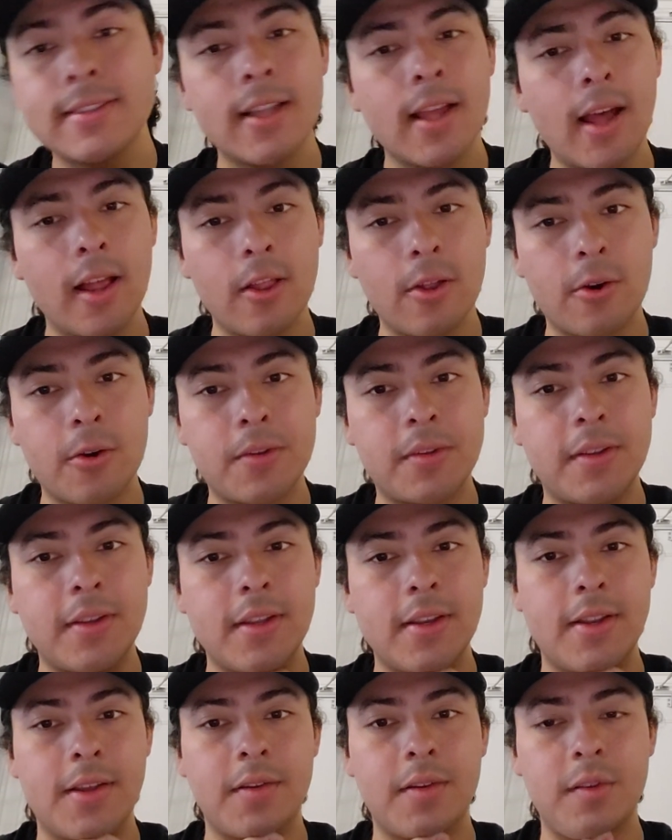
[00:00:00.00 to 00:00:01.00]
a little
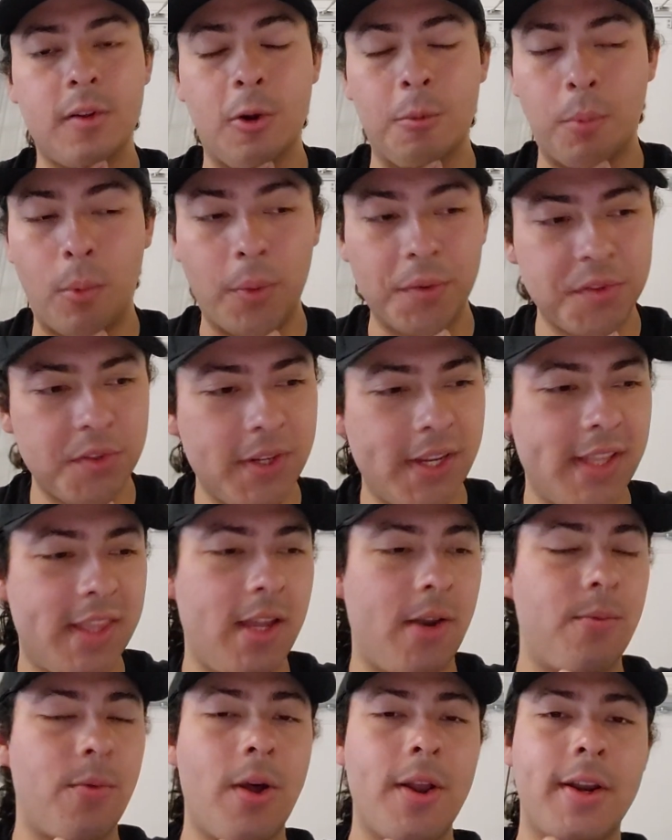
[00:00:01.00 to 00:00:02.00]
tedious there, but once you get
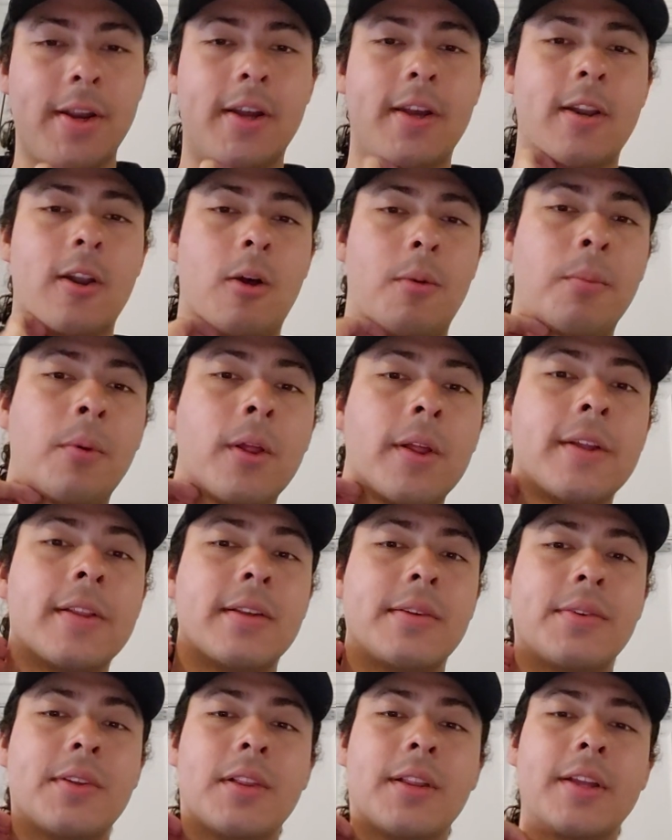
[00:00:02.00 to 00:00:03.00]
that running, and I'll probably
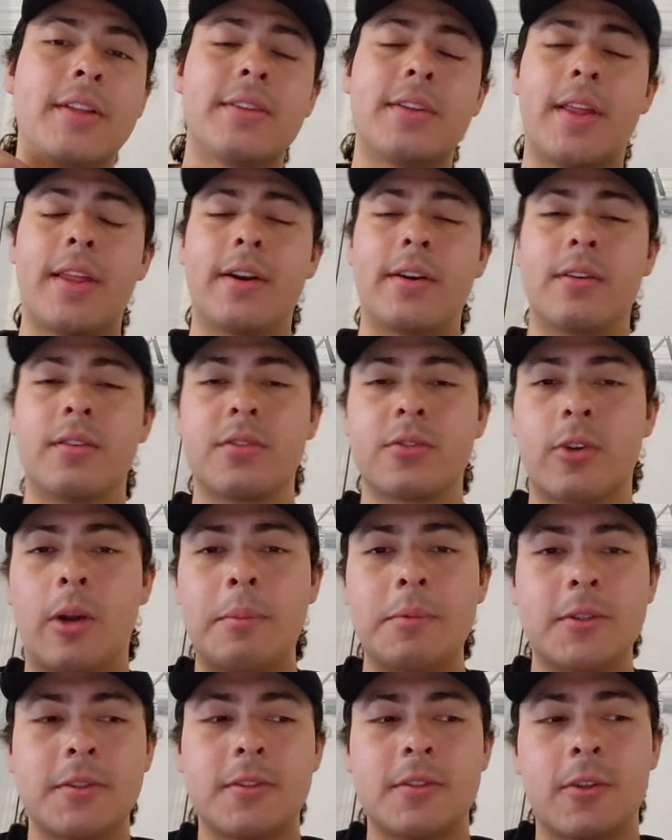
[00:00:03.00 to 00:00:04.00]
leave a link to that in the
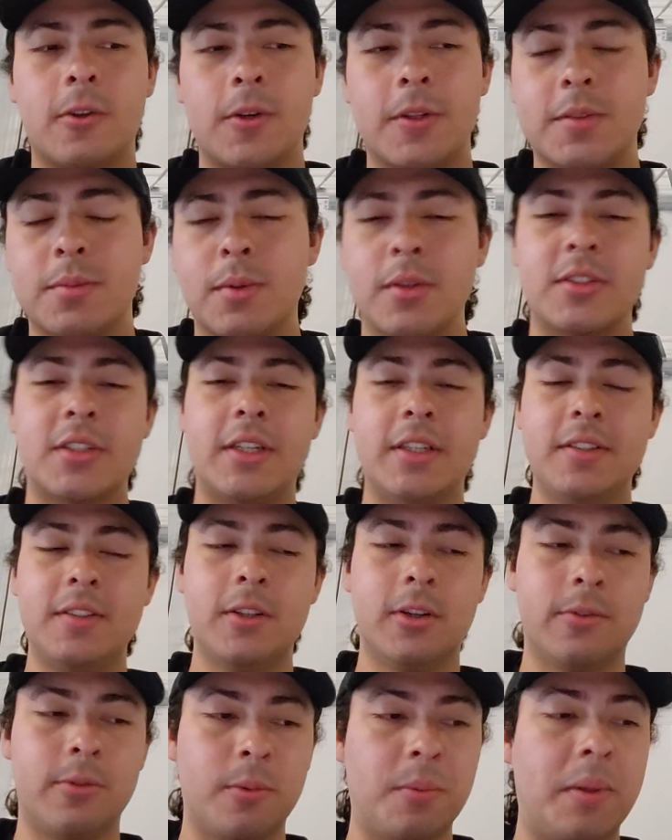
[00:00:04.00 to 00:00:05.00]
description, so it's much
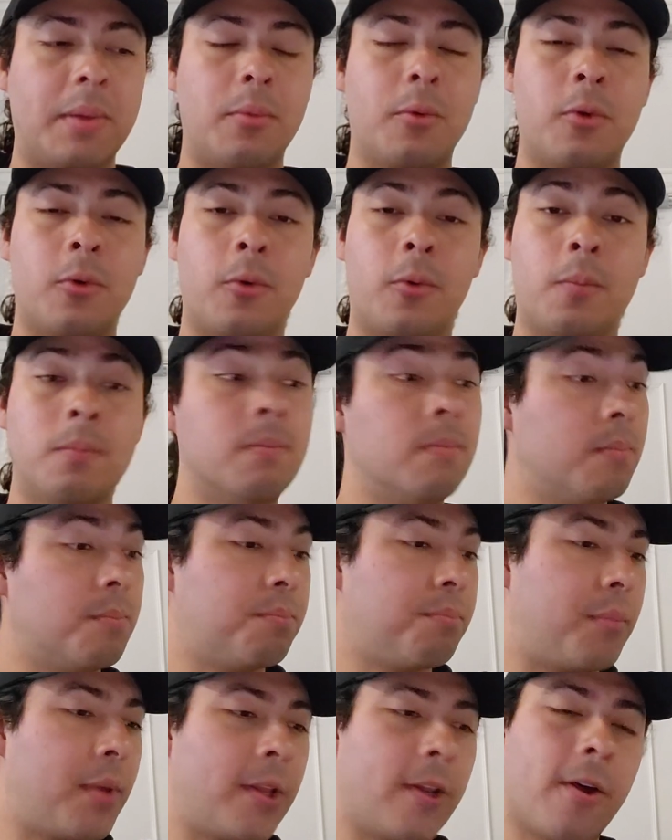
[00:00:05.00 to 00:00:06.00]
easier for people who
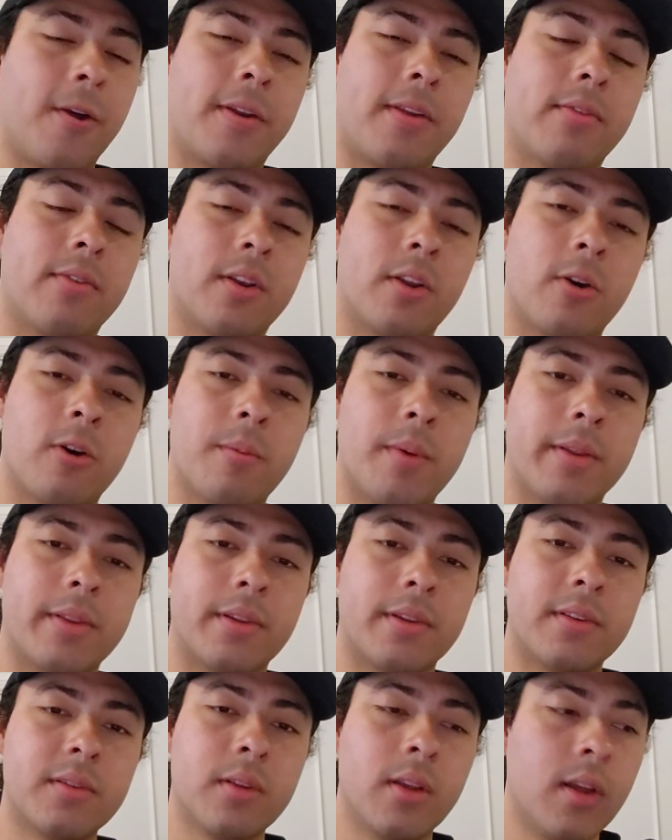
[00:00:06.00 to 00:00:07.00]
may not even know about
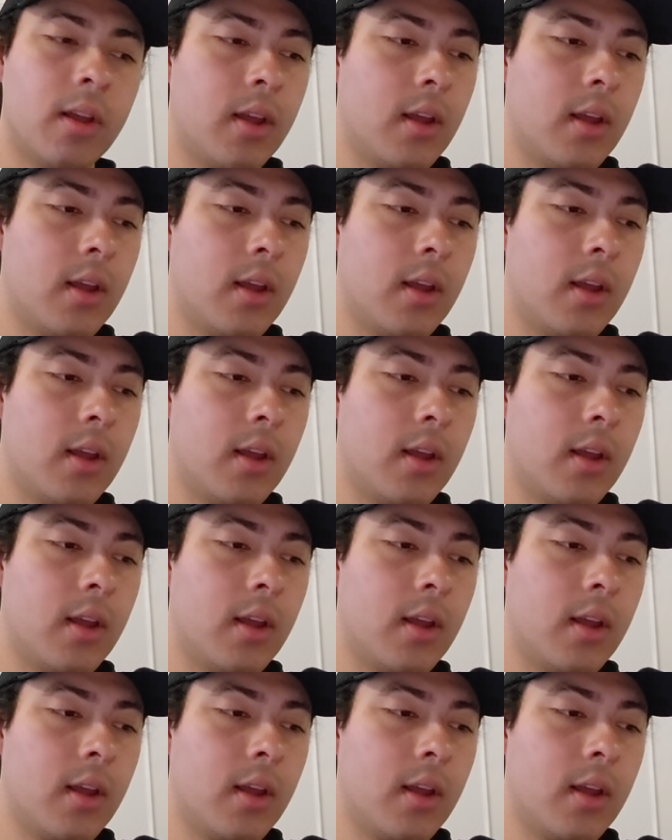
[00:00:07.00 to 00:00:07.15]
this.